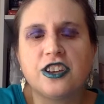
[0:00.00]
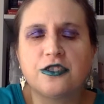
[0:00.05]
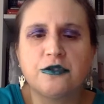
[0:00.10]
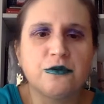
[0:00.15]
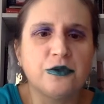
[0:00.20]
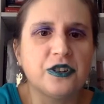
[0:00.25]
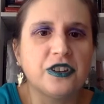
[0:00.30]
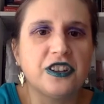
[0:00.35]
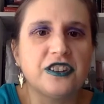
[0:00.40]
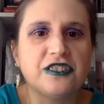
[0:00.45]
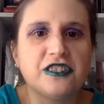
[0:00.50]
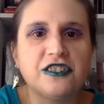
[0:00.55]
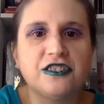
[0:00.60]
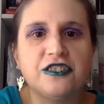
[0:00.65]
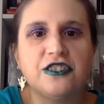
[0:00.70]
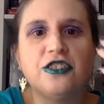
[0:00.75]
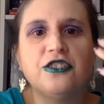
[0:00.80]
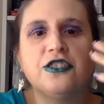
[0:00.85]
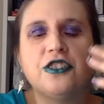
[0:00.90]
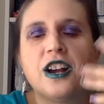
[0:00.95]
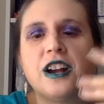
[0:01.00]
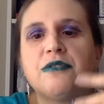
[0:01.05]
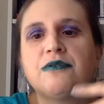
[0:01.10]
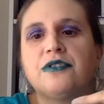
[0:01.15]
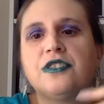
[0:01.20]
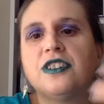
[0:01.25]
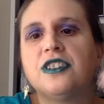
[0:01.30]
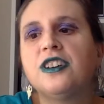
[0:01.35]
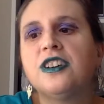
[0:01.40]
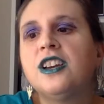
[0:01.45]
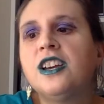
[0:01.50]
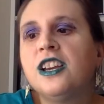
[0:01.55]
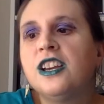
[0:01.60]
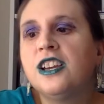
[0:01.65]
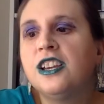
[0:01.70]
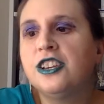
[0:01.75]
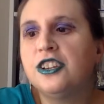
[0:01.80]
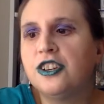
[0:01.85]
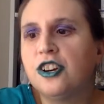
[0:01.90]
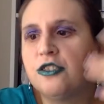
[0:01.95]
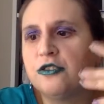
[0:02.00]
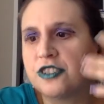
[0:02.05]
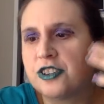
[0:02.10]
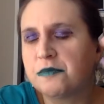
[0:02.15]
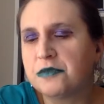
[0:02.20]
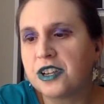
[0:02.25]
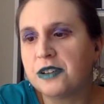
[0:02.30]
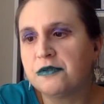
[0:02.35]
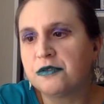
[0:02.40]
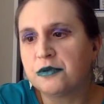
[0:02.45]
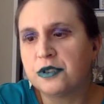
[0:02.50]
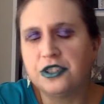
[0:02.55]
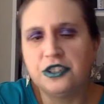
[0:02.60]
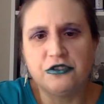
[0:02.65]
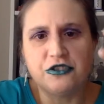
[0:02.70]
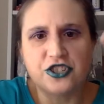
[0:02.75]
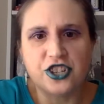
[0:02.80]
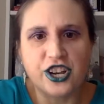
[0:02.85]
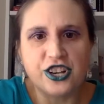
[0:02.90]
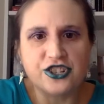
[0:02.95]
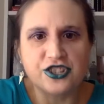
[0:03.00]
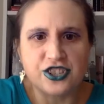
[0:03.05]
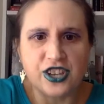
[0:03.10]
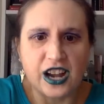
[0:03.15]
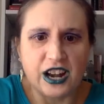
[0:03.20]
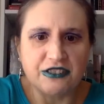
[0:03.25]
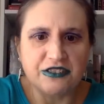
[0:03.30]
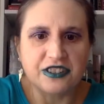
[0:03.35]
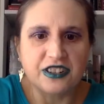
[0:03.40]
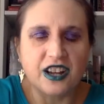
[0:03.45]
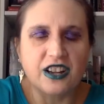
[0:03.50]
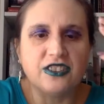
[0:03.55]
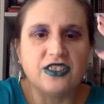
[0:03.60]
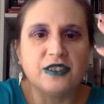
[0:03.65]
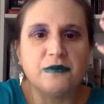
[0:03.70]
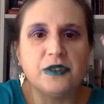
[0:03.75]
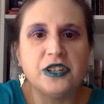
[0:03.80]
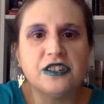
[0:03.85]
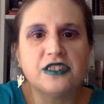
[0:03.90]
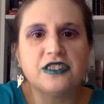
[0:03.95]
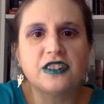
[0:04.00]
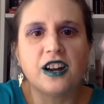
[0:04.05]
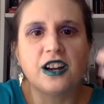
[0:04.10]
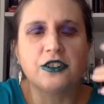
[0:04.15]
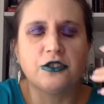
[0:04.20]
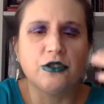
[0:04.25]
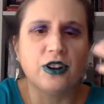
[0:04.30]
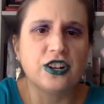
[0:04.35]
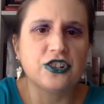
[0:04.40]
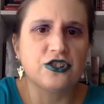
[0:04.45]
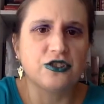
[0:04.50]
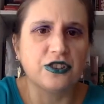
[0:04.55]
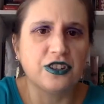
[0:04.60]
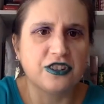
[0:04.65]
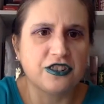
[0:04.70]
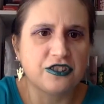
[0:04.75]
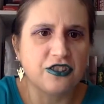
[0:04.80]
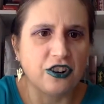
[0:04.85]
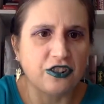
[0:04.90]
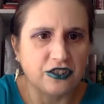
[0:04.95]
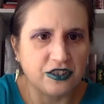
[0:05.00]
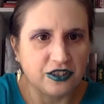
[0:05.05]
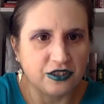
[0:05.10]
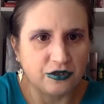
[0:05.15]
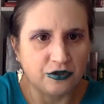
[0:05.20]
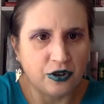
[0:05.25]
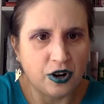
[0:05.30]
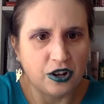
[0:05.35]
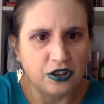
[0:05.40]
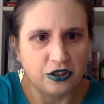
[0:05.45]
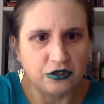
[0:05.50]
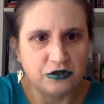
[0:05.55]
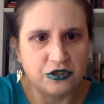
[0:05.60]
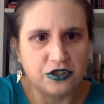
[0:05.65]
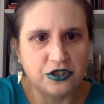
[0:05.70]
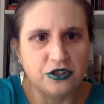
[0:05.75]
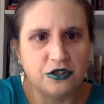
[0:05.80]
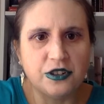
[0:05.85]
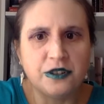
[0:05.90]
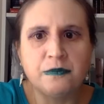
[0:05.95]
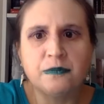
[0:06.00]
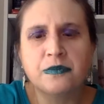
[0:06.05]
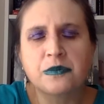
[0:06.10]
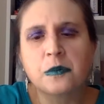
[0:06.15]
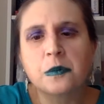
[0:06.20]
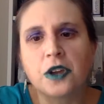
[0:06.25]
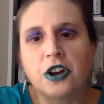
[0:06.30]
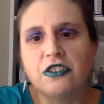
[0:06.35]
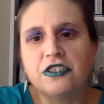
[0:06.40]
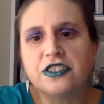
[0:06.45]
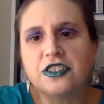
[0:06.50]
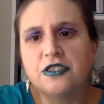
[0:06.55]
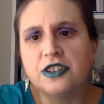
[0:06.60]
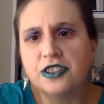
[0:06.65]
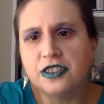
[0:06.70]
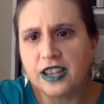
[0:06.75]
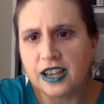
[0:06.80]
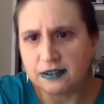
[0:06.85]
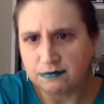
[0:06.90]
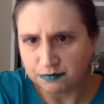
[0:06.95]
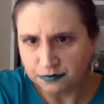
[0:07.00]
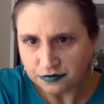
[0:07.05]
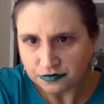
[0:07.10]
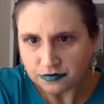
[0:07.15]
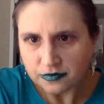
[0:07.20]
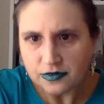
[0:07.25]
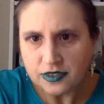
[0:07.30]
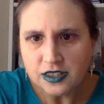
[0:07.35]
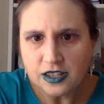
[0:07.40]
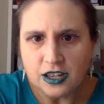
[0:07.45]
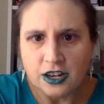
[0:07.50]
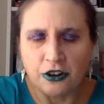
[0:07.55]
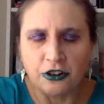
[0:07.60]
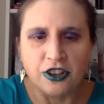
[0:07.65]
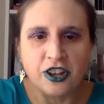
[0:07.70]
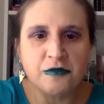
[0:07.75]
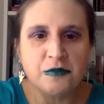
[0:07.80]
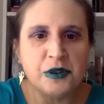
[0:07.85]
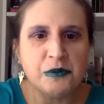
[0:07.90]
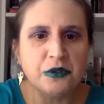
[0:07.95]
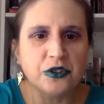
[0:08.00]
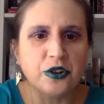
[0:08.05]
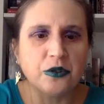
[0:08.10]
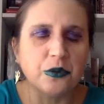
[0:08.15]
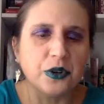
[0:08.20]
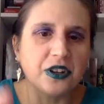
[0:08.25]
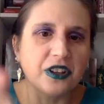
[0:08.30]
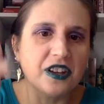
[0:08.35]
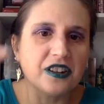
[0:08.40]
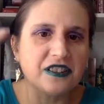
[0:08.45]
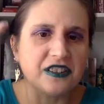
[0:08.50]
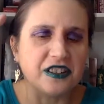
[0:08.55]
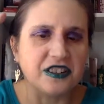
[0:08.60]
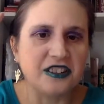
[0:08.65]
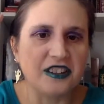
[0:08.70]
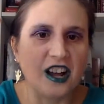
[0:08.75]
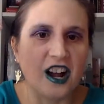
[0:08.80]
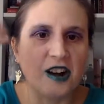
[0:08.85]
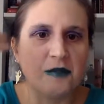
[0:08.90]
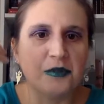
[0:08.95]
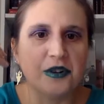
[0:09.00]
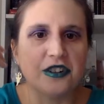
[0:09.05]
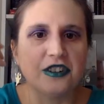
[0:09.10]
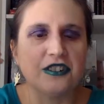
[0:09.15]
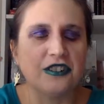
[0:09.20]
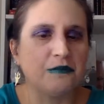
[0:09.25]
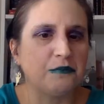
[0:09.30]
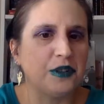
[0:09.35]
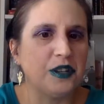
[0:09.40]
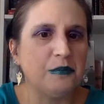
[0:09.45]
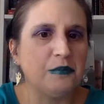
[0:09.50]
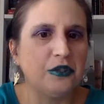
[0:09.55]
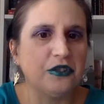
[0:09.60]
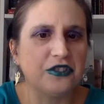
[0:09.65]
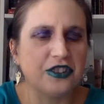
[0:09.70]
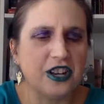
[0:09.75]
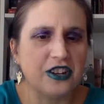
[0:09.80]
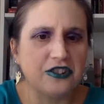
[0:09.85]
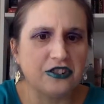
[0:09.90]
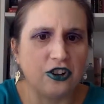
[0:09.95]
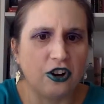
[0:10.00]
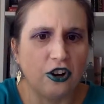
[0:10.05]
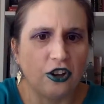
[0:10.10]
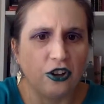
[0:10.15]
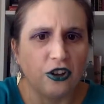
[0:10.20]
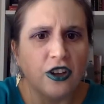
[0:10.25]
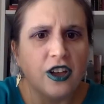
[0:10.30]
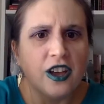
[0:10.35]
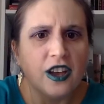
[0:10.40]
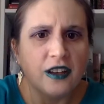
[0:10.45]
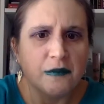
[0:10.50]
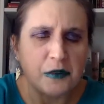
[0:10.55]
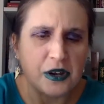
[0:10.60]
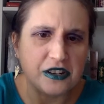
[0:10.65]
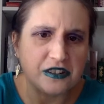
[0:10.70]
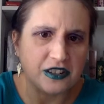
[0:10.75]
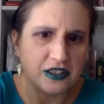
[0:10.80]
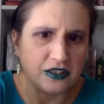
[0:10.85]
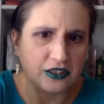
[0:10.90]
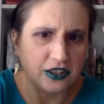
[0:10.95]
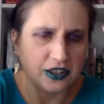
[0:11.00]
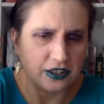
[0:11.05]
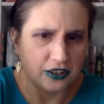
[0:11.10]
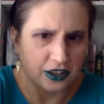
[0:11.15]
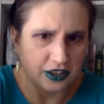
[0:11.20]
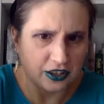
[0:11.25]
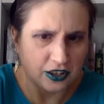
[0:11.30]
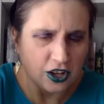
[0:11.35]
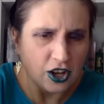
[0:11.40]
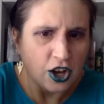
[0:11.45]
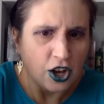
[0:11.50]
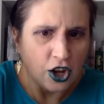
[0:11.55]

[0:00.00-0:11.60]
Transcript: like realizes, you know, you have to, you know, sometimes when you change the outside, the inside gradually starts to follow too. And also in that, you know, a lot of people don't realize this now because people tend to all basically like